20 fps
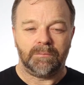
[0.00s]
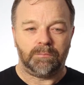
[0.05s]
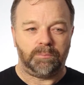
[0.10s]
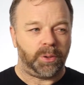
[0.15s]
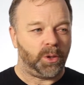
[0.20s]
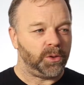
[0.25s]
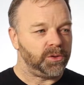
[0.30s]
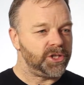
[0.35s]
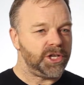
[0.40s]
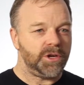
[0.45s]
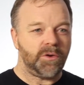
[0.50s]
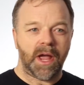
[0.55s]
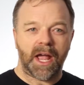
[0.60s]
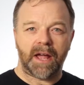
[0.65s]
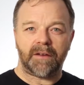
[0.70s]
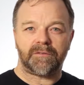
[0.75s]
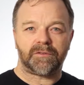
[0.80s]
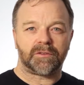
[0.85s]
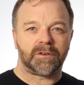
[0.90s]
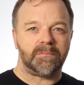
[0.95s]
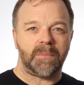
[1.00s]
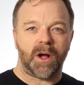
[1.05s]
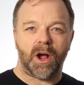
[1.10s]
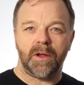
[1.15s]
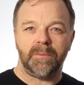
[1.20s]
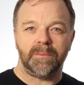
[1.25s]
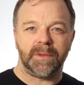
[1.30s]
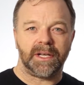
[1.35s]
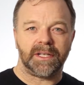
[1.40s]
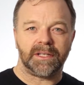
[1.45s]
pulls you out for a
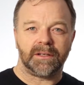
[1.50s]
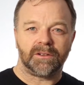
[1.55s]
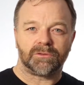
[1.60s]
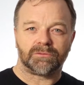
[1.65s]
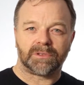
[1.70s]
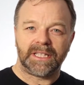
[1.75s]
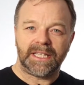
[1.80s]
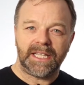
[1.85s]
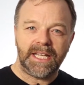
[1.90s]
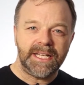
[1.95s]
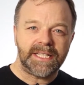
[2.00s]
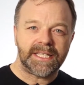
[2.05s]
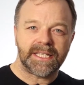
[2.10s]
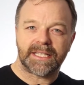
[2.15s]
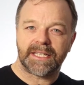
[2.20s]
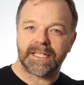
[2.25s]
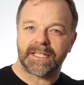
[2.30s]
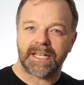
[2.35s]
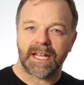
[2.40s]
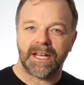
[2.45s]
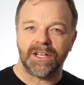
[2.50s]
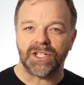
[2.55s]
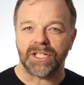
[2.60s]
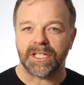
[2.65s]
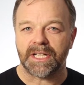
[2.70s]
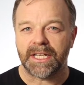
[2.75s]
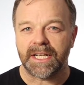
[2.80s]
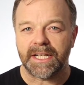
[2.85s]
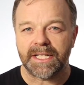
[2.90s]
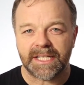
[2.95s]
moment, releases the
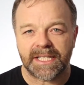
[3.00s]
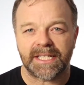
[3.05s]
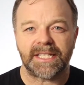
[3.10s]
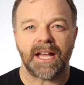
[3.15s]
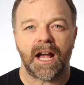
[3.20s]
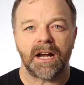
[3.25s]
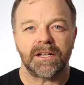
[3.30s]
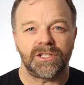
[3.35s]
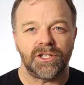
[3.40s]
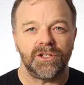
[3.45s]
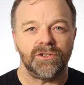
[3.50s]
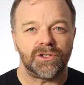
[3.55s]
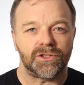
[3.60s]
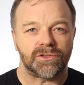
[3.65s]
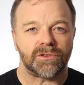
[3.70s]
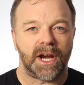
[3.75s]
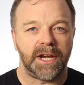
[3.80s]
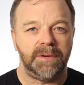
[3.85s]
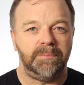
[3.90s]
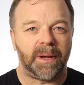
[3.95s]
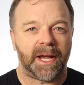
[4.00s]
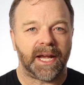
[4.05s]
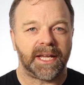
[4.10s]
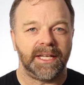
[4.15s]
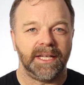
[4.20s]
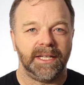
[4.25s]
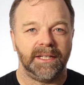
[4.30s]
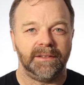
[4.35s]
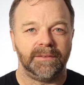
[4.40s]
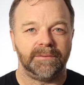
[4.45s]
tension, and then sucks you straight back
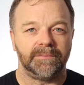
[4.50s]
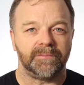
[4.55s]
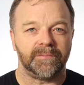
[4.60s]
in.